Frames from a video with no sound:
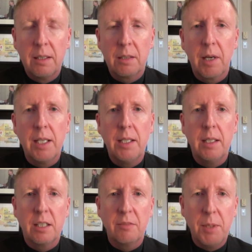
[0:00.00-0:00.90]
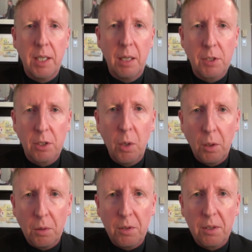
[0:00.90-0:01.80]
Their ideas have become so
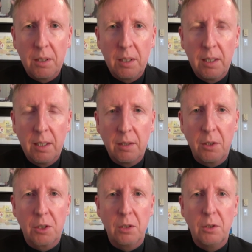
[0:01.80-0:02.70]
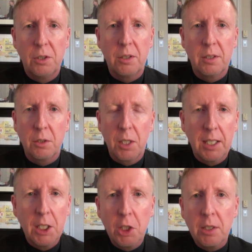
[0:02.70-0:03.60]
old, their solutions so
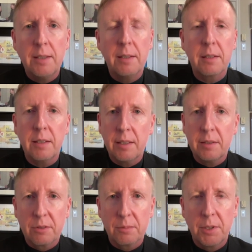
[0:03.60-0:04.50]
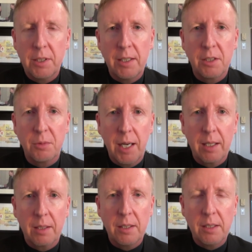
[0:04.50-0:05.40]
clearly disconnected from today's
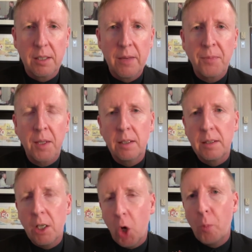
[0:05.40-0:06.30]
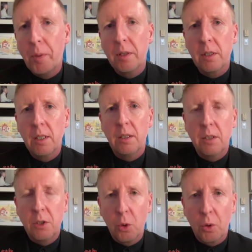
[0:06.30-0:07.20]
realities that they open
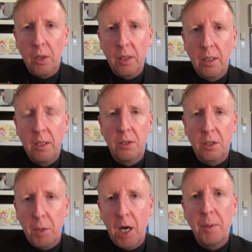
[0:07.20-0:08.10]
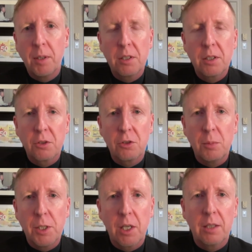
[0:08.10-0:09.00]
the door to the populist
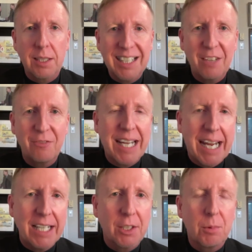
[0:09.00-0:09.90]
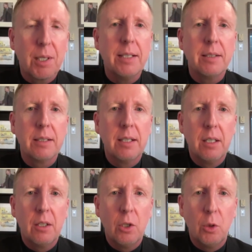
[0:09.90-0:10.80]
extremists on the left and the right
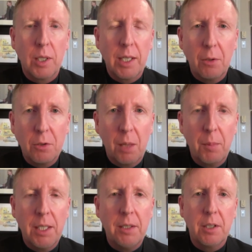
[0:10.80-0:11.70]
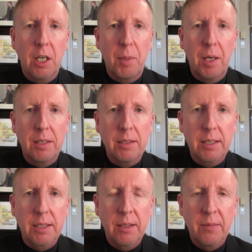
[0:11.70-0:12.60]
who are now dominating our
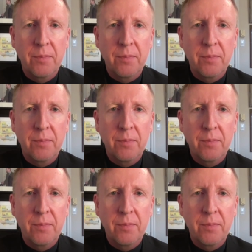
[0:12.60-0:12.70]
politics.